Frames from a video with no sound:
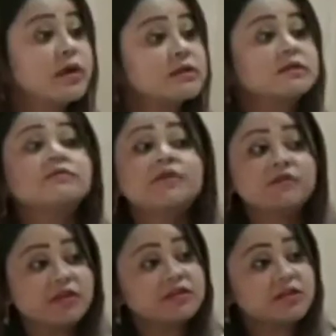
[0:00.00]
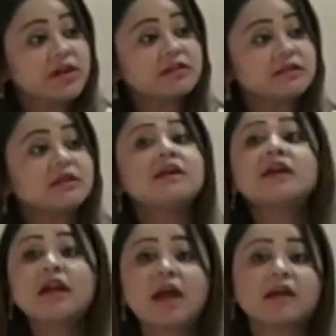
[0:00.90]
in US 15 states,
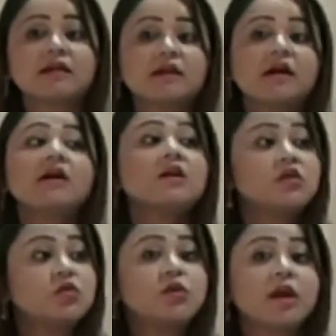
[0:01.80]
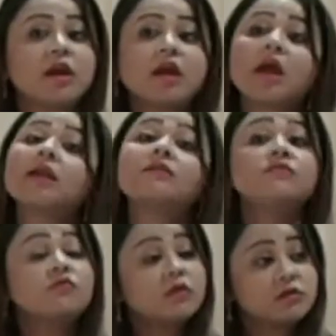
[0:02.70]
Canada, UK, and if
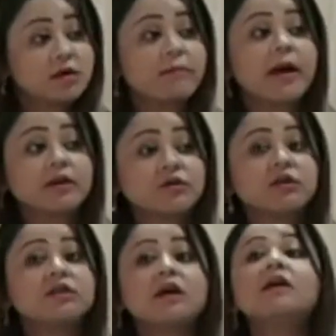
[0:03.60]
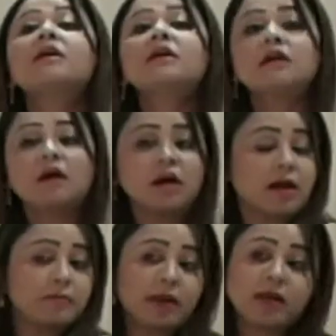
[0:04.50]
you want to come back to India,
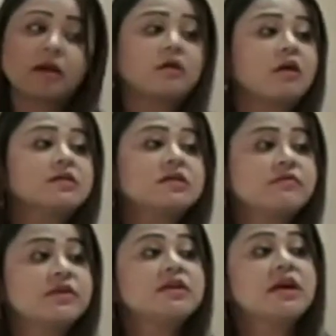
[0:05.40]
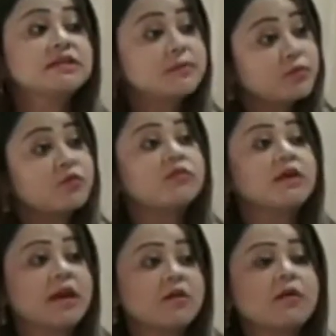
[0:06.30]
a medical college of India is
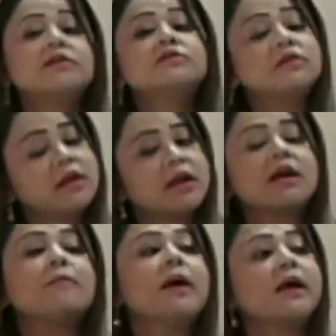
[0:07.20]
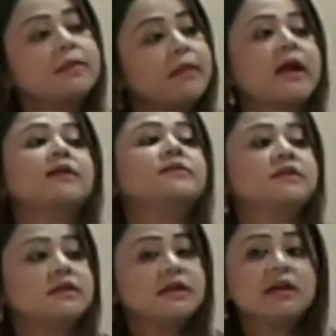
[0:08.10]
appropriate, so they can come back and practice
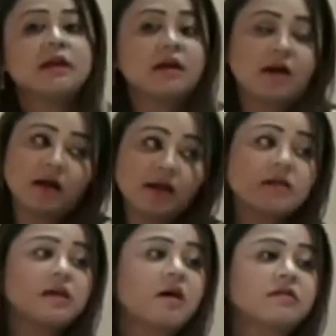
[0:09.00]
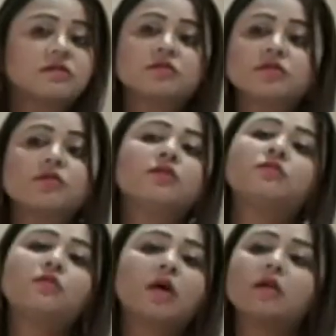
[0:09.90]
India also. So
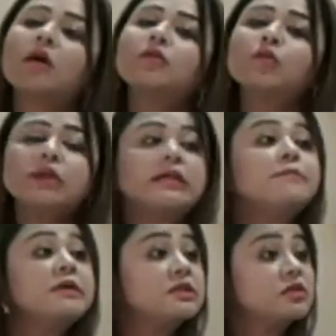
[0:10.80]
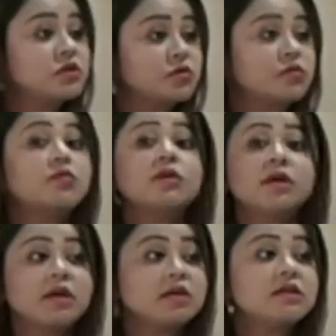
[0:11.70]
you are not only limited to
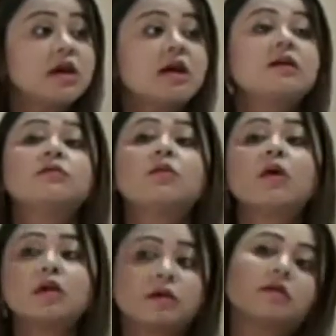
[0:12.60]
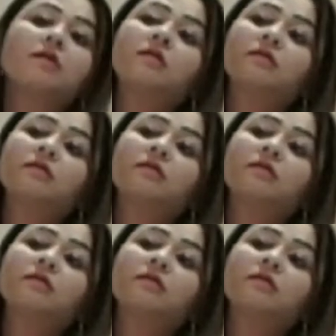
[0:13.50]
India, you are